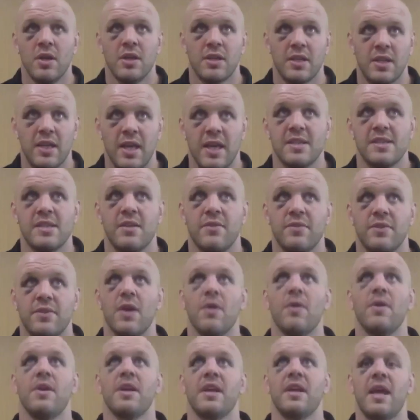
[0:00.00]
get yourself
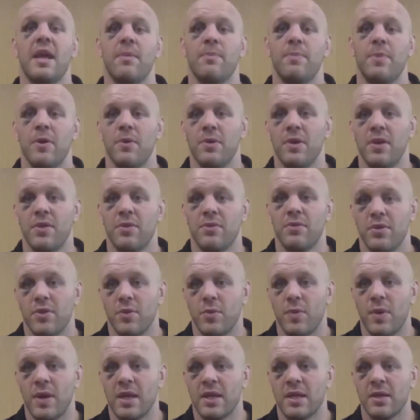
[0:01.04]
going again, building in through the
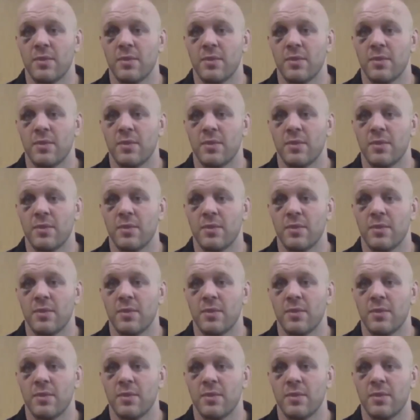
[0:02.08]
week.